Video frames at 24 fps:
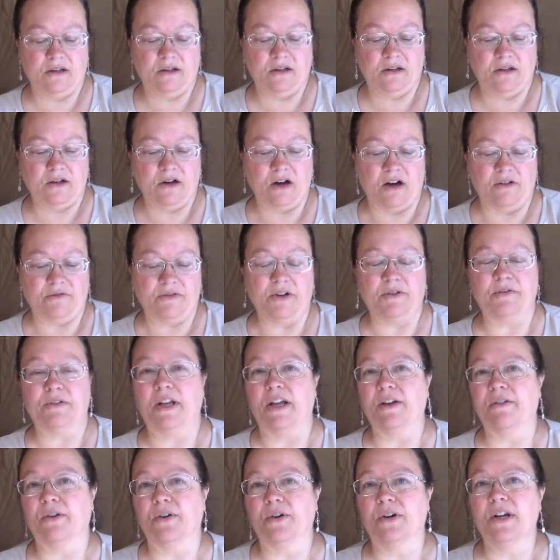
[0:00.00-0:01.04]
coffee
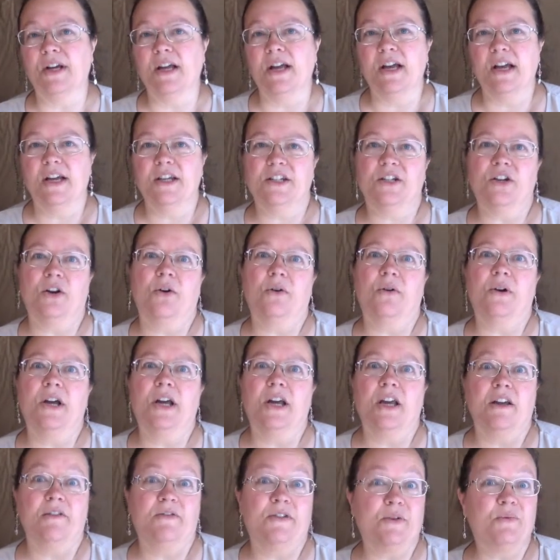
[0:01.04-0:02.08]
flavor. So
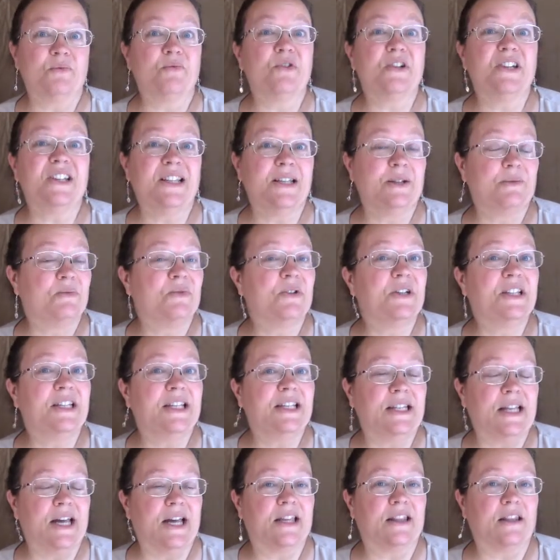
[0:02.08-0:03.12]
if you really, really
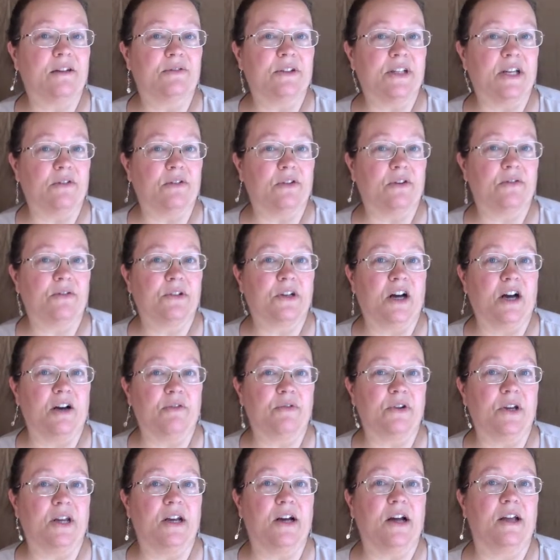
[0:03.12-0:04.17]
like the flavor of
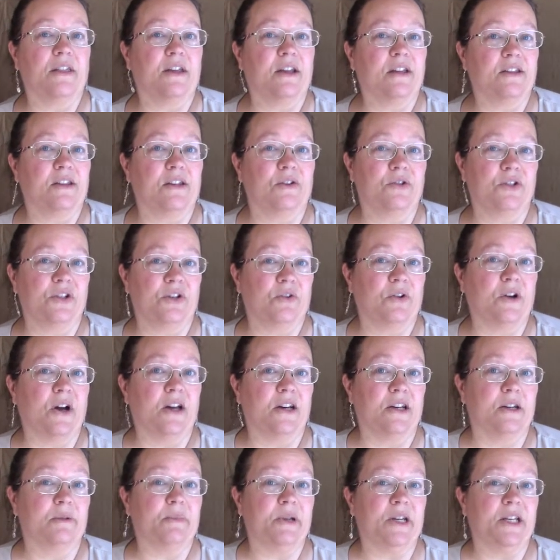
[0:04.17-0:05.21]
coffee, I think those
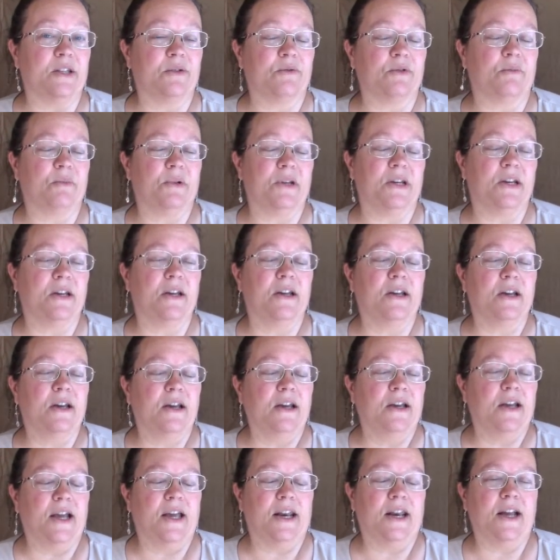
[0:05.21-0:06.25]
Uganda beans would be
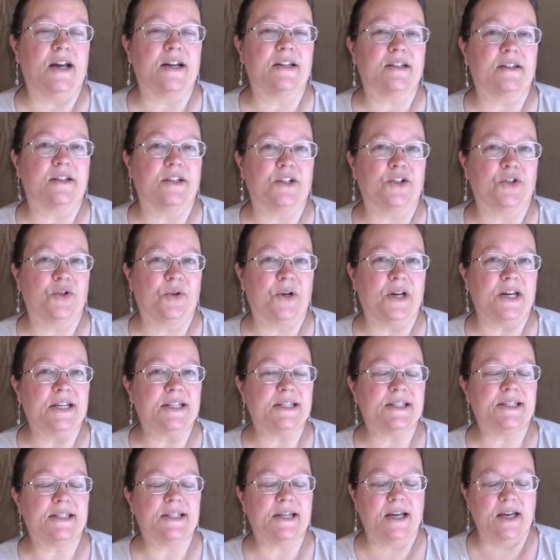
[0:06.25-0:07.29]
an excellent
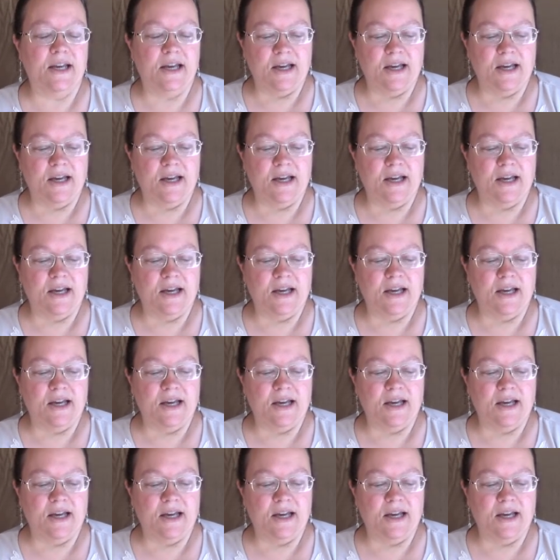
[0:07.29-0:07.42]
choice.